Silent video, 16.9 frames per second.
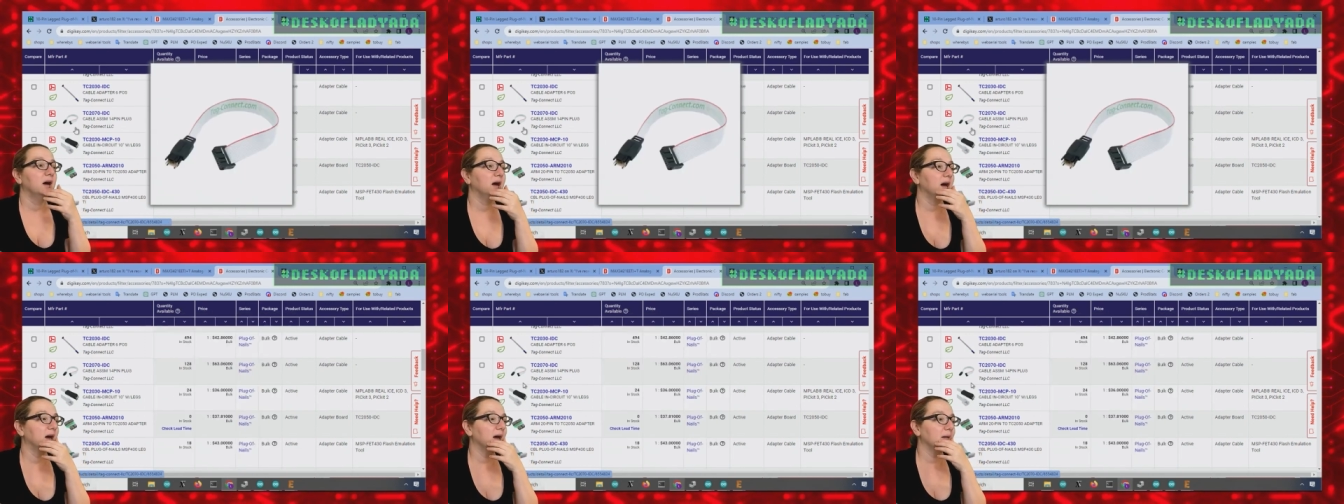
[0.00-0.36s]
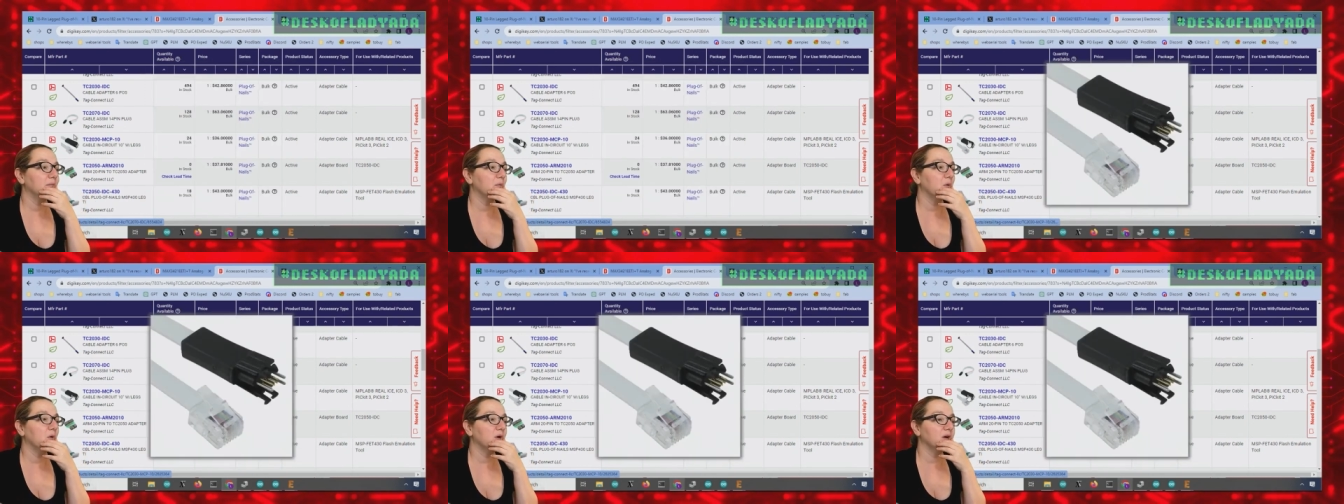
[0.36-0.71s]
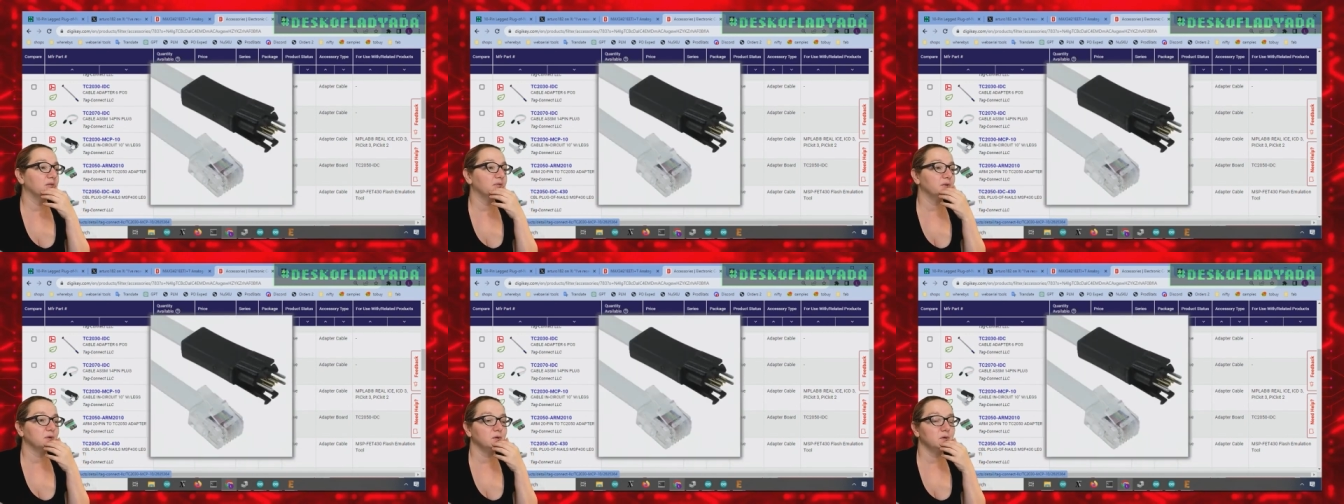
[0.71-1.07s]
Um,
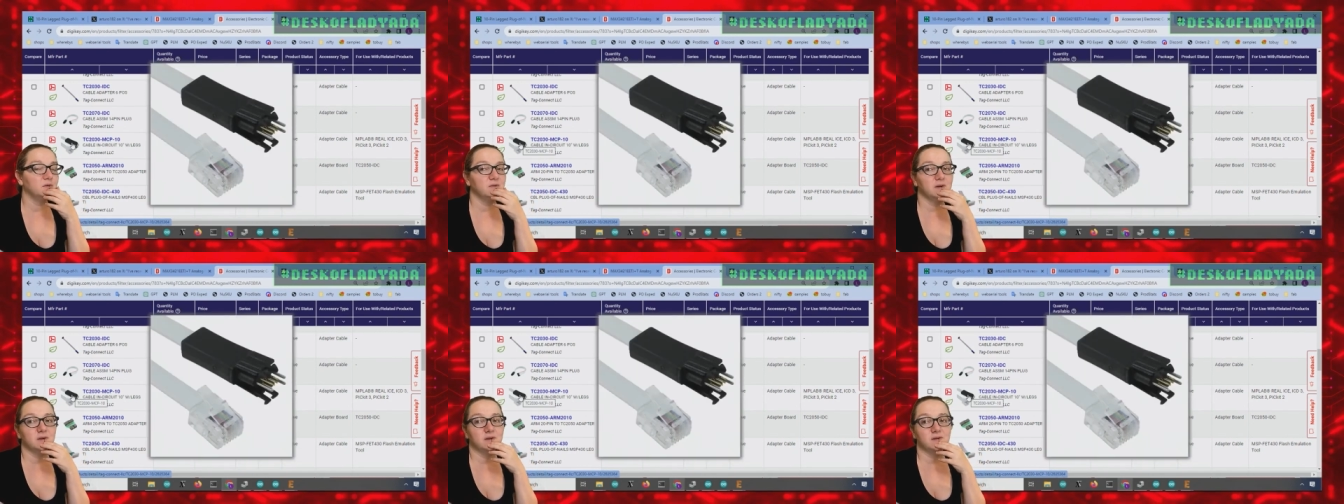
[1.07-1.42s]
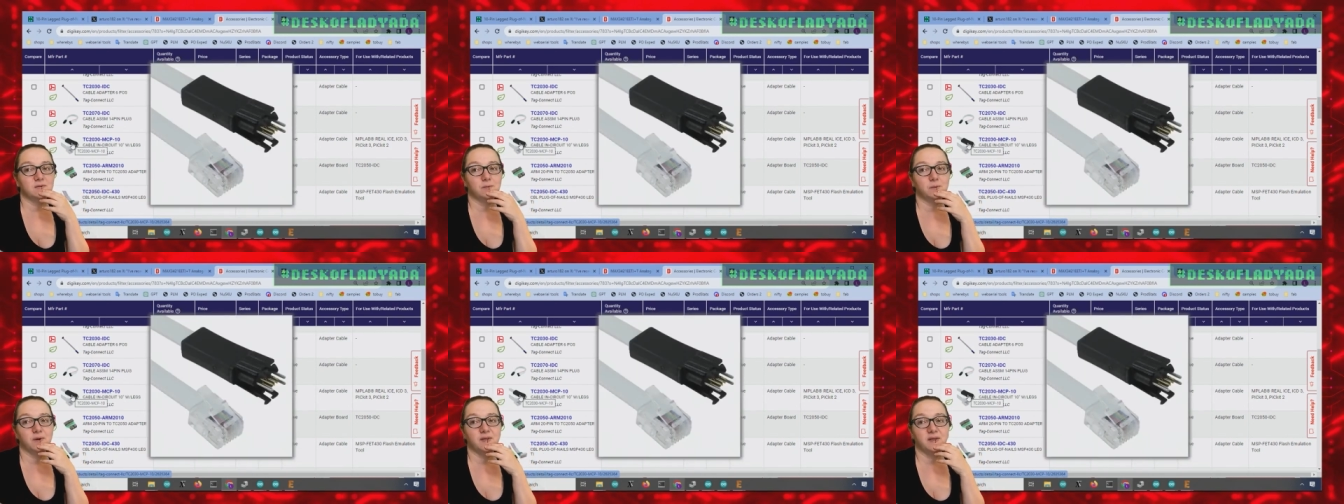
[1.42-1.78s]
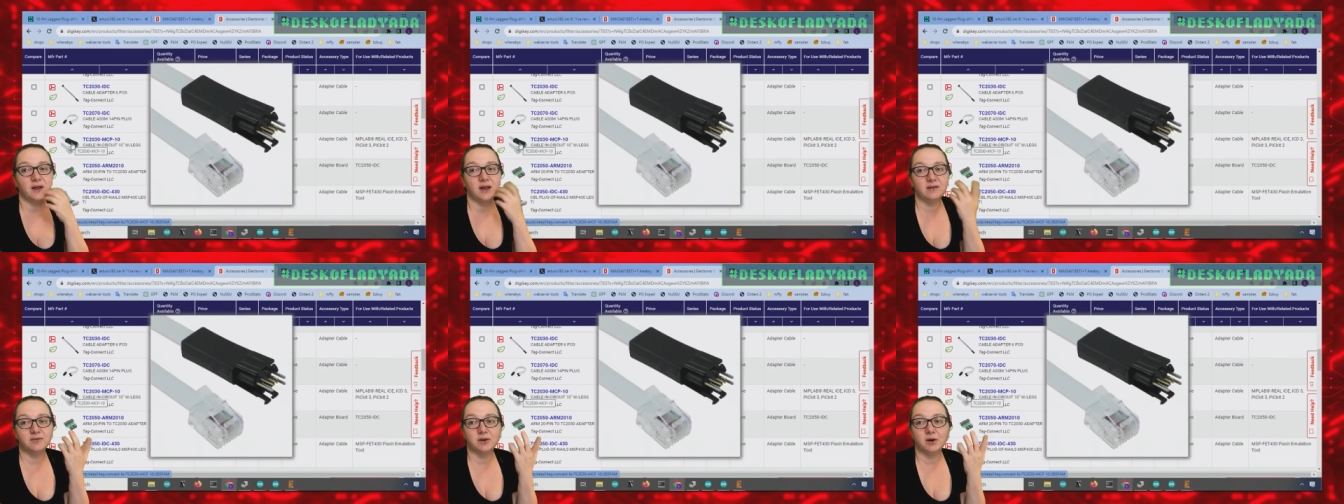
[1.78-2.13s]
or if you're using this
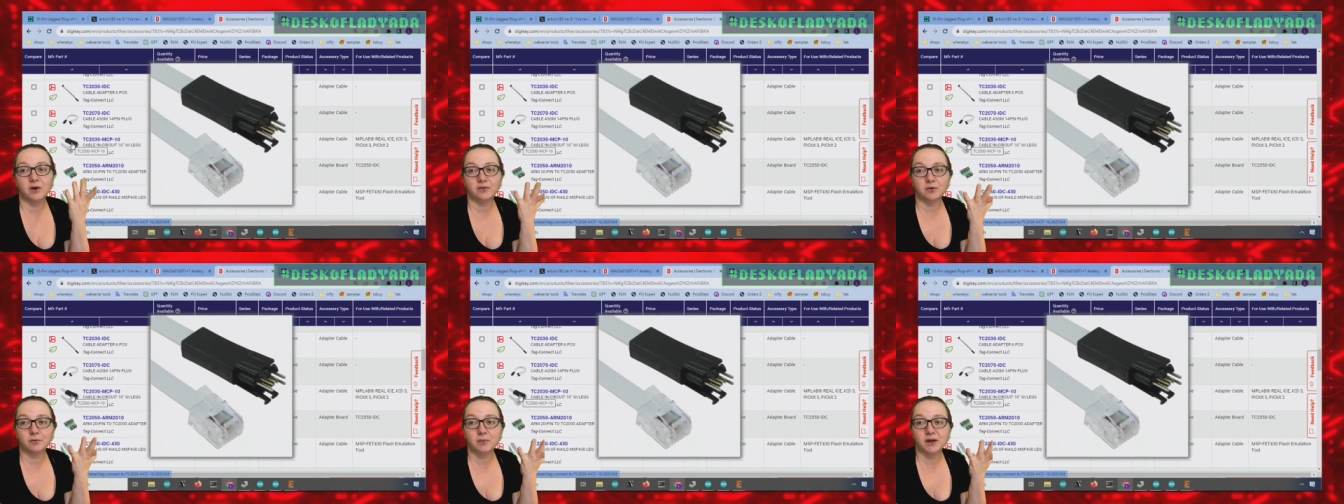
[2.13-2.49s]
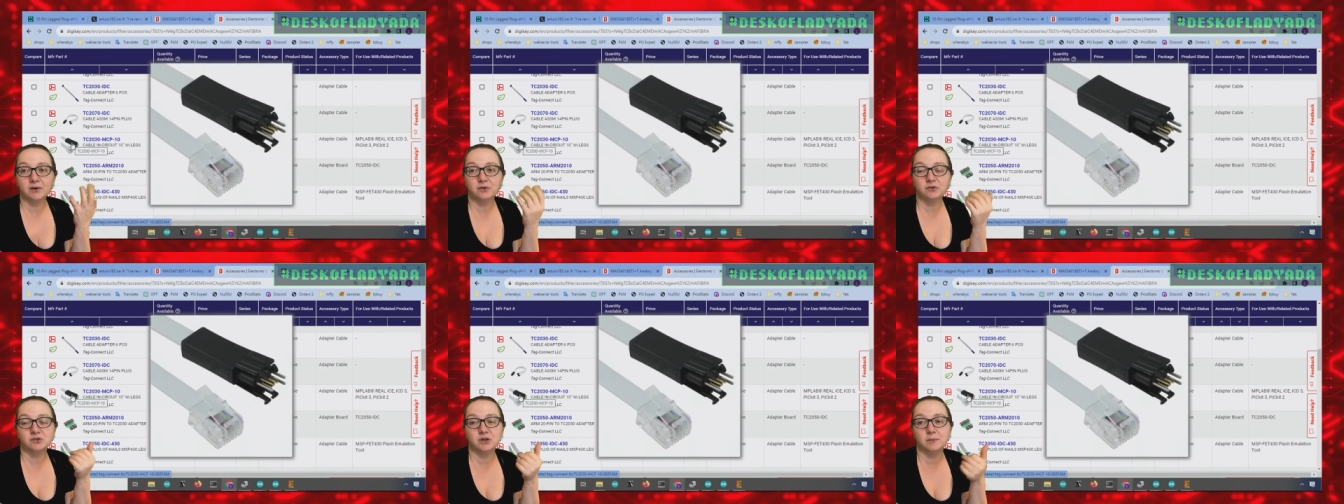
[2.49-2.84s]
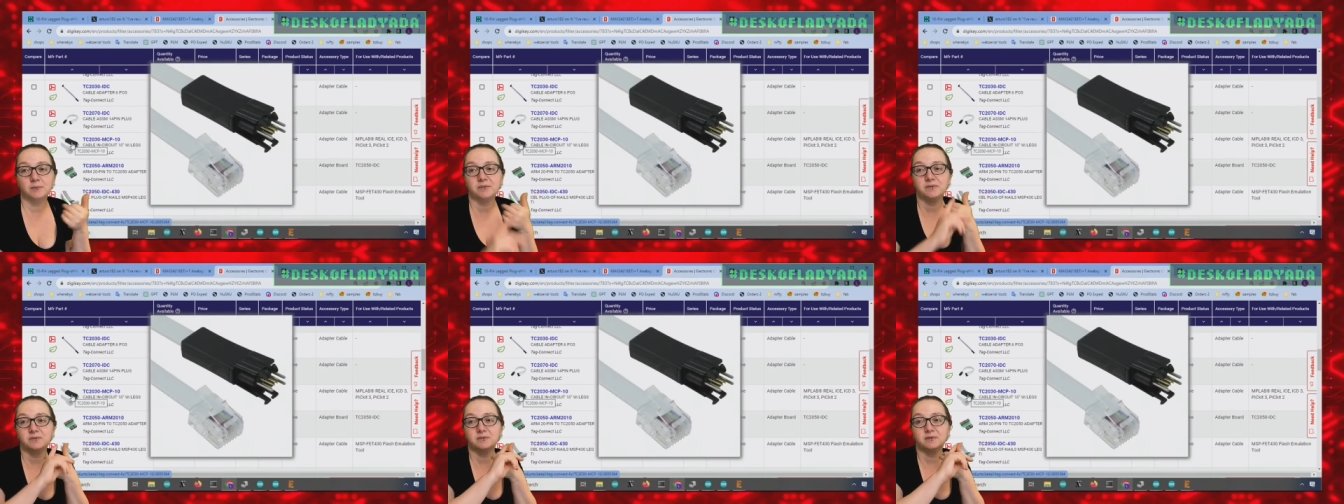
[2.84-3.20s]
with A V Rs or
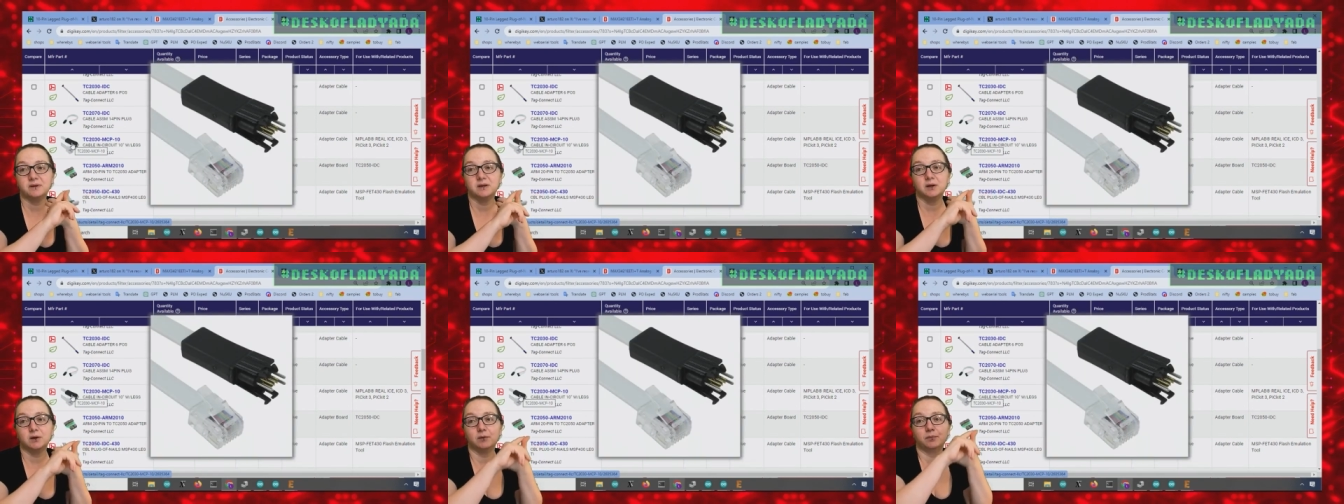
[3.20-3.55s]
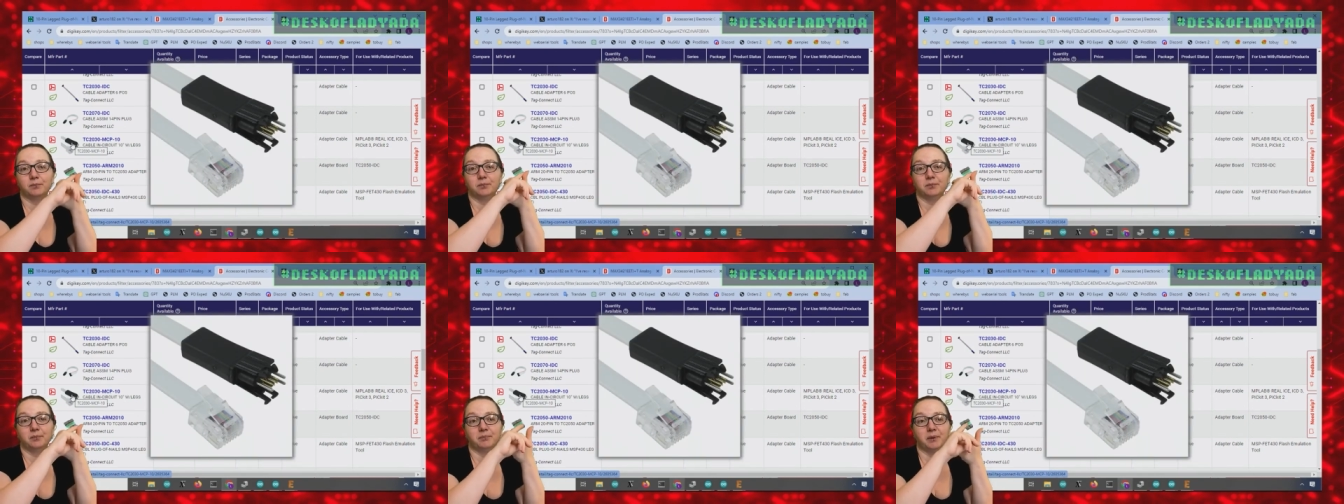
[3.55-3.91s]
microchips, you know,